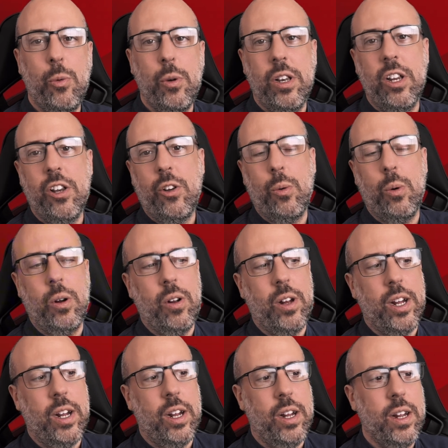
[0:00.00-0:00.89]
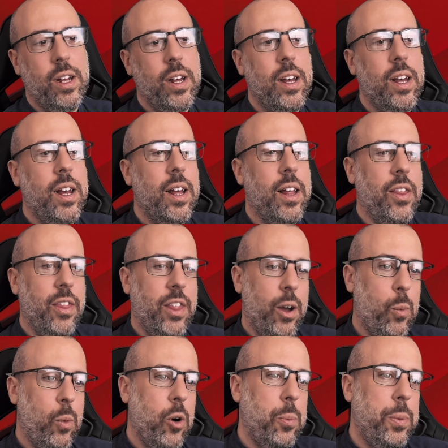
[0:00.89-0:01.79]
with this quote here.
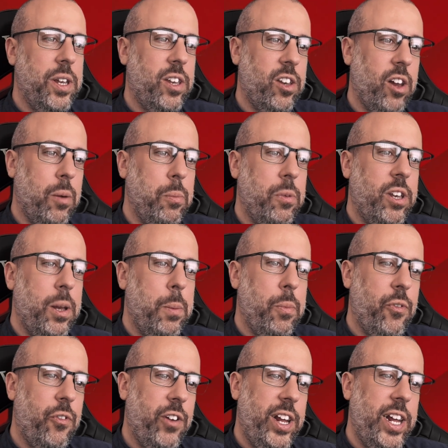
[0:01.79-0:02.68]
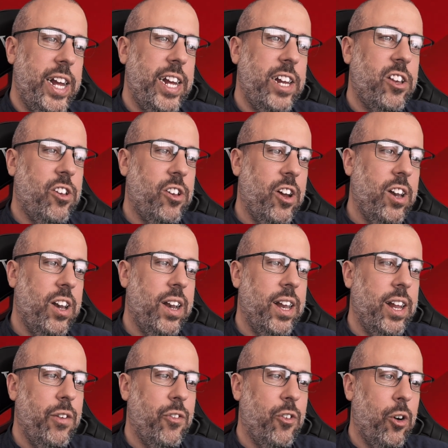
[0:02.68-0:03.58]
There will be some sympathy
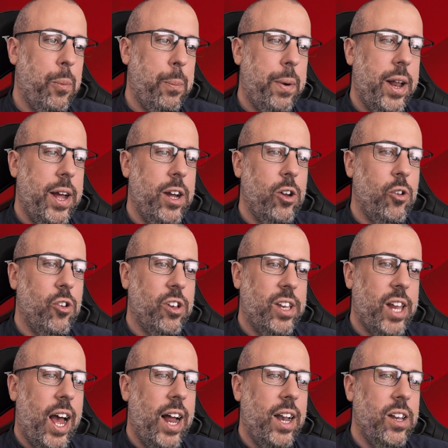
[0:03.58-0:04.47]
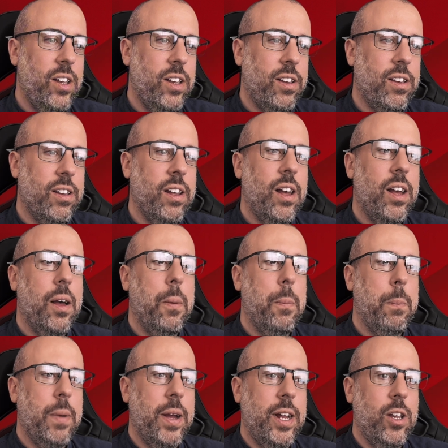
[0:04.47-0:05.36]
externally for a player whose talents
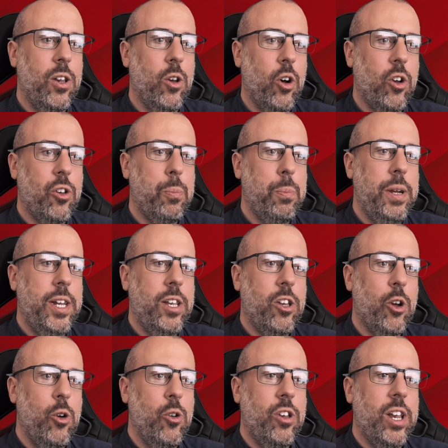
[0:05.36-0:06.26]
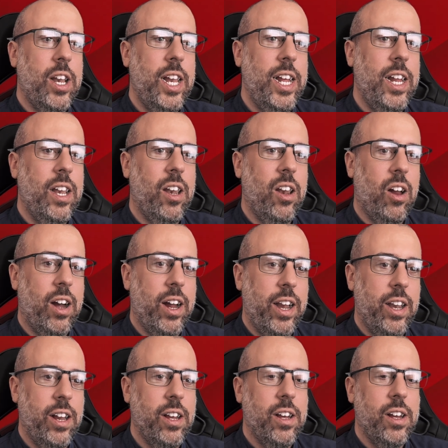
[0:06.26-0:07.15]
may not be totally in
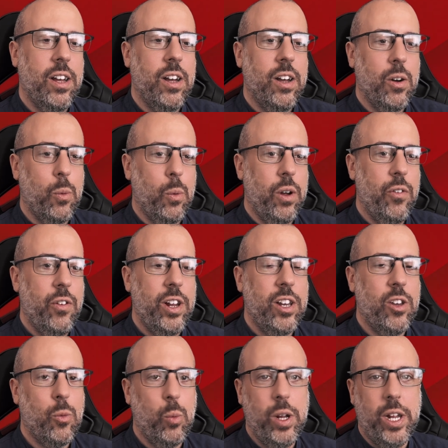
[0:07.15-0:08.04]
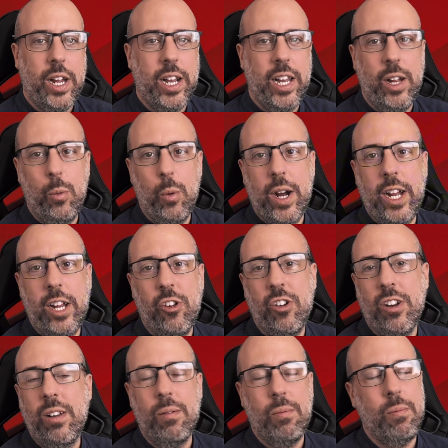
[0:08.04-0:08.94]
line with his weekly wage.
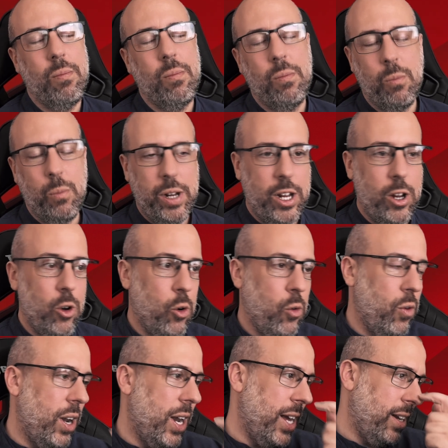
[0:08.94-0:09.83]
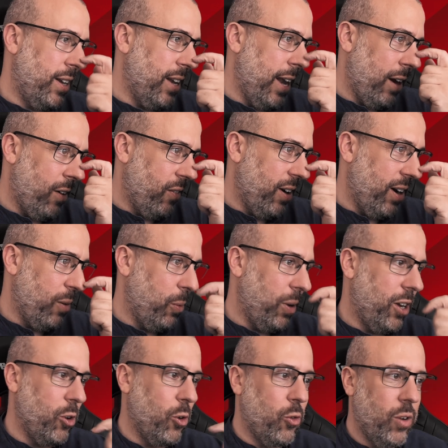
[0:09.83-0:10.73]
And we can all relate to that, right?
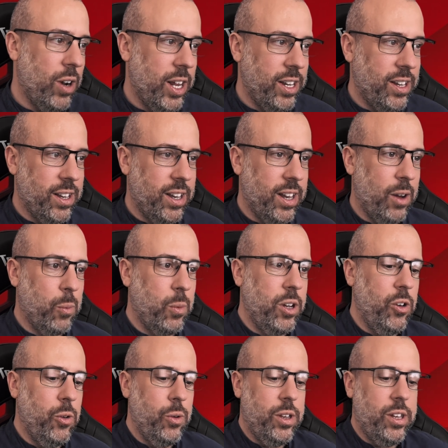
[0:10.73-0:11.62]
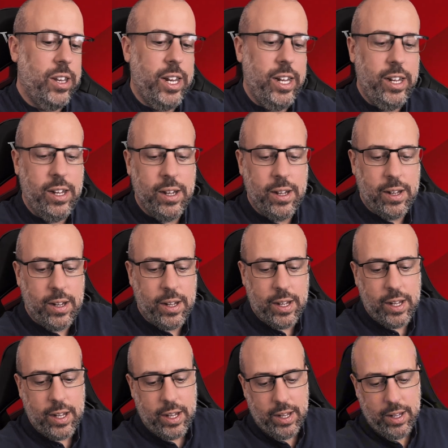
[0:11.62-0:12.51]
We can all relate to that when you see
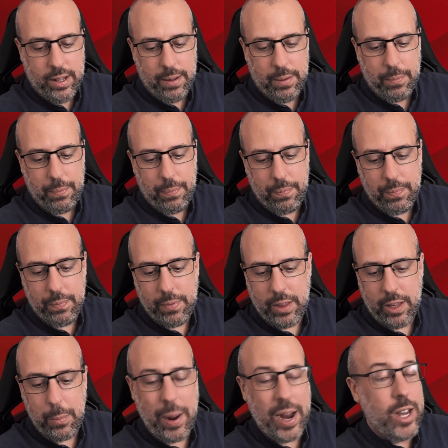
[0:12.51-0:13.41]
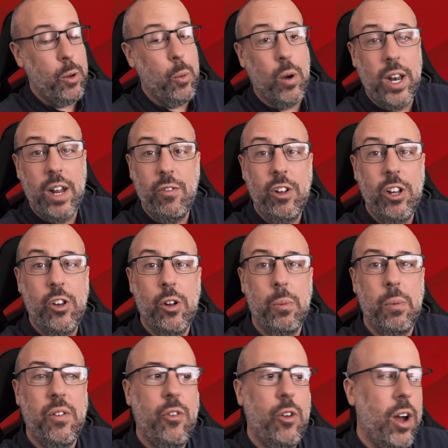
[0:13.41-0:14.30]
depending whatever you're
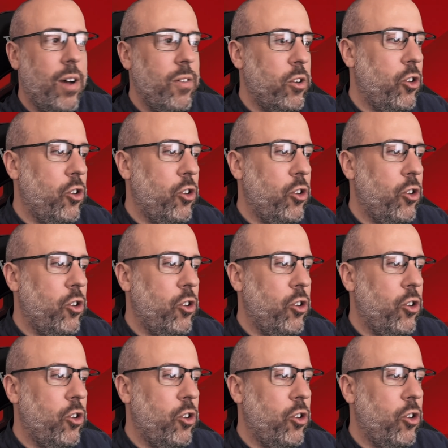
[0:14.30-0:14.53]
doing, if you have a